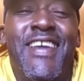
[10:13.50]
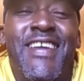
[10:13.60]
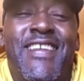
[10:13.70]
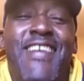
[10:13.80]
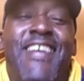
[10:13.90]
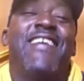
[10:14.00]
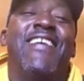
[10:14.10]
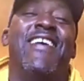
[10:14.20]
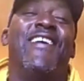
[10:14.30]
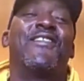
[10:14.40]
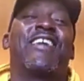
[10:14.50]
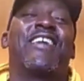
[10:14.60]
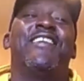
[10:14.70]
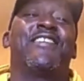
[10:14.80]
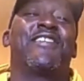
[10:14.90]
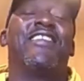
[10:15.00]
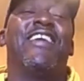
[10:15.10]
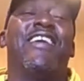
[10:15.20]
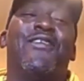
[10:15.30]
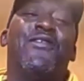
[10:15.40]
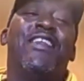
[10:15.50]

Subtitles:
Yeah, okay. So yeah,